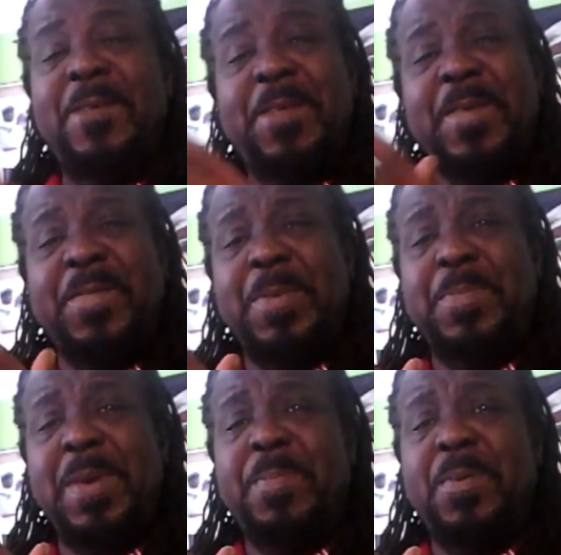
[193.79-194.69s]
50
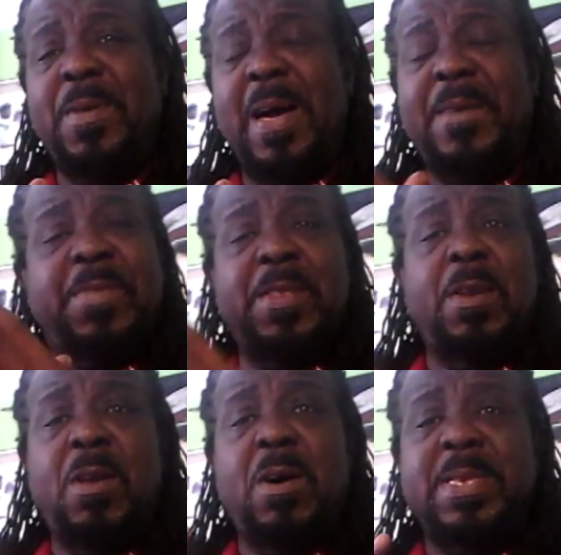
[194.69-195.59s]
people after
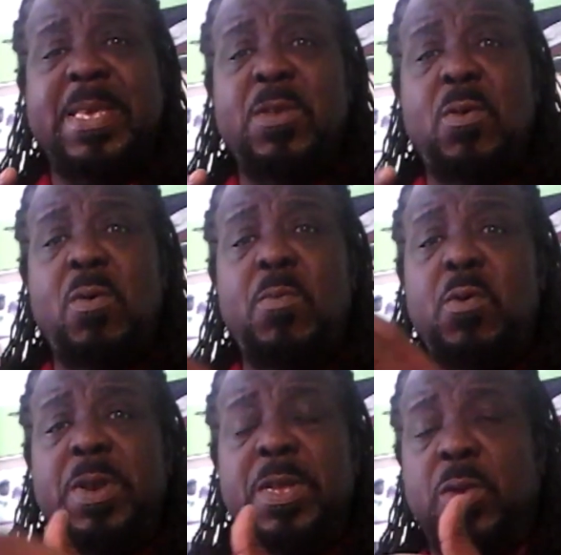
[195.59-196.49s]
the law said no
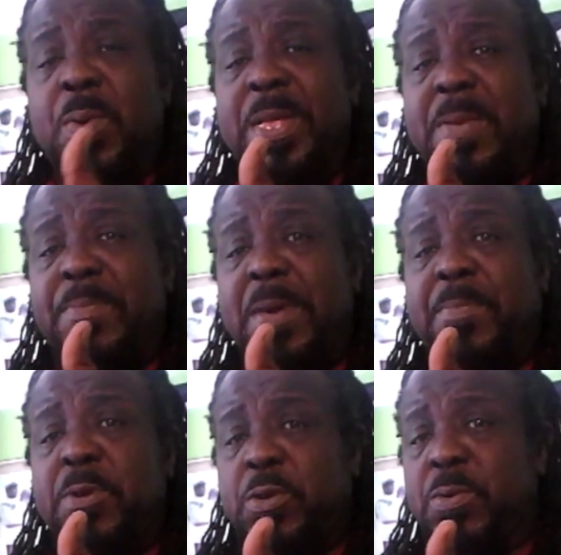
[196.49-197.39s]
more than 20
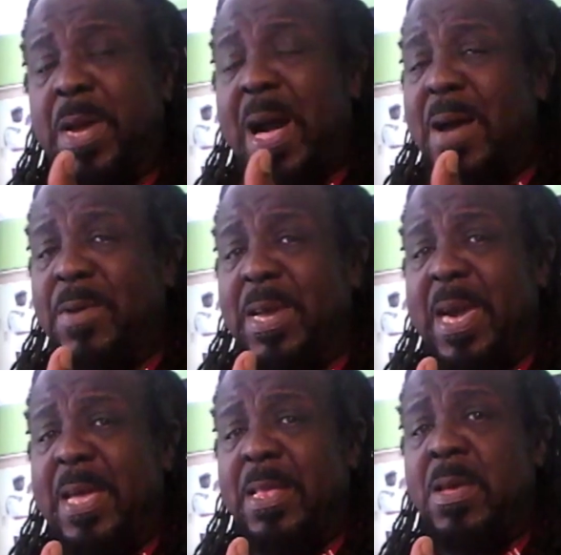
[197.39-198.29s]
people should
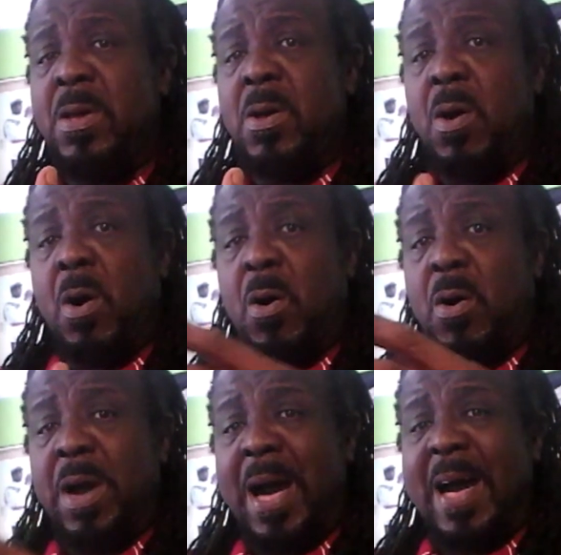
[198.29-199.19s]
congregate
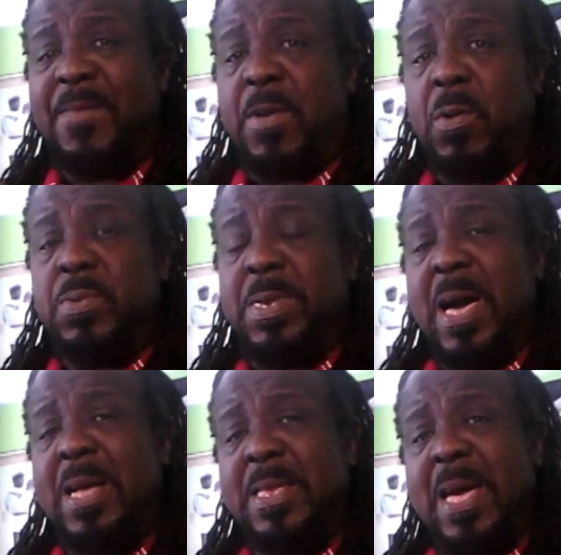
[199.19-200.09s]
or have close
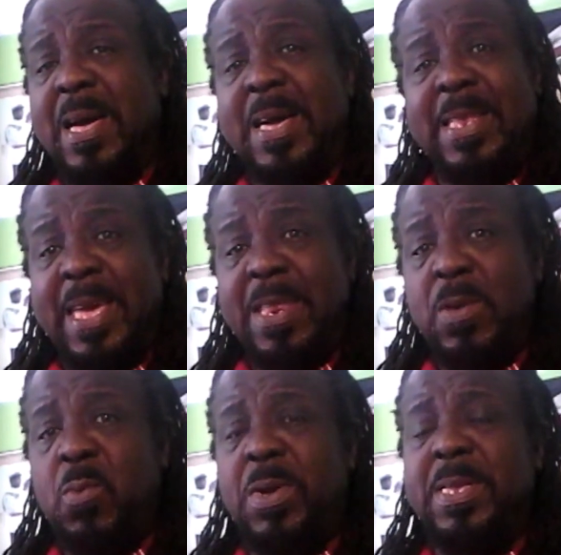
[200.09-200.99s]
contact at
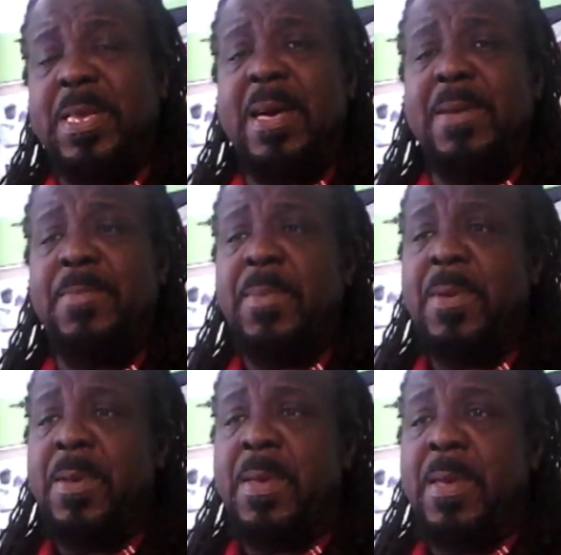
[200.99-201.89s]
any one time.
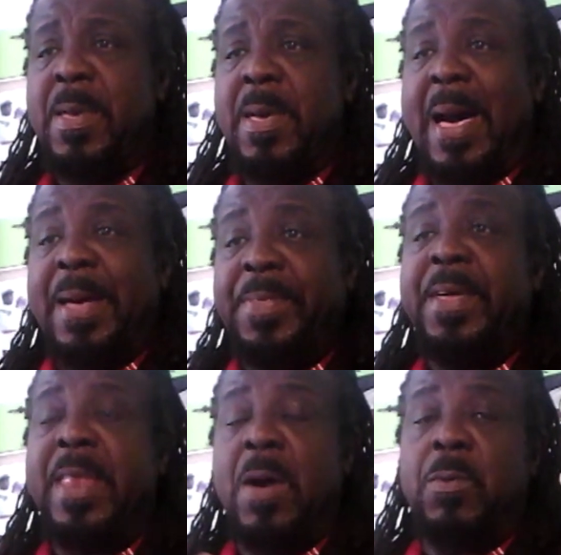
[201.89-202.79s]
I
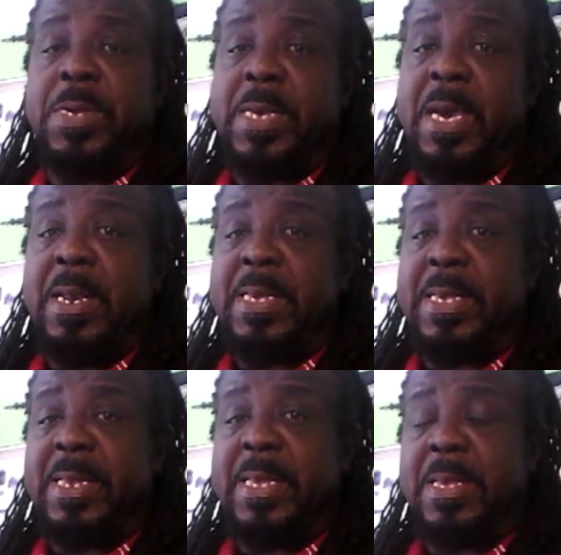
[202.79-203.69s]
think that was
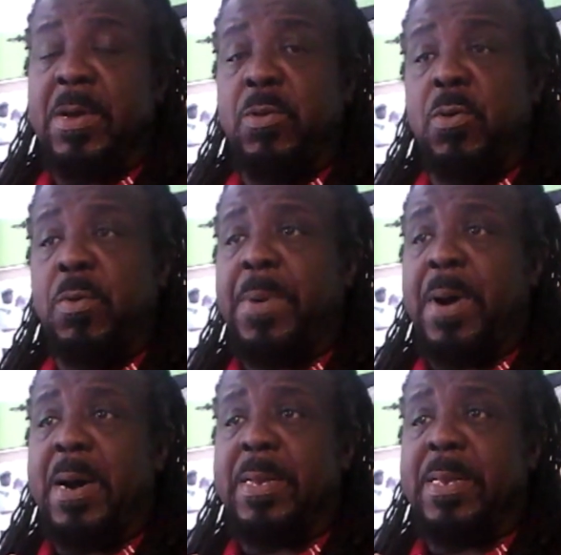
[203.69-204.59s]
carelessness on your
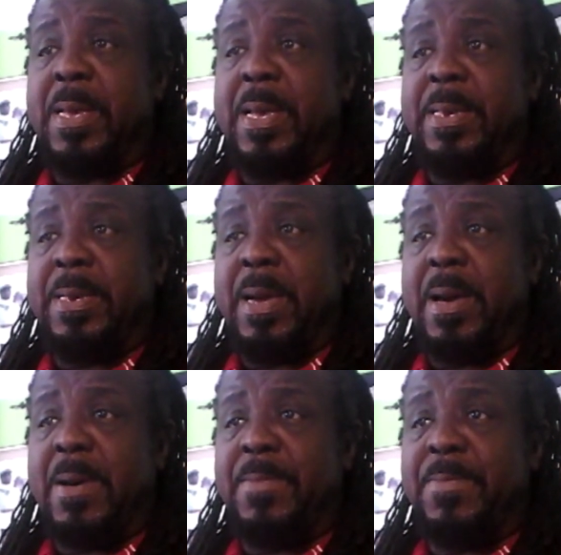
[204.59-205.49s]
part. And
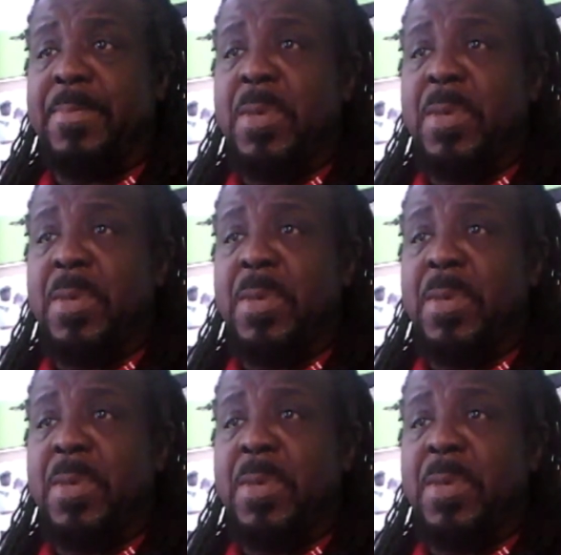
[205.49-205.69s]
um,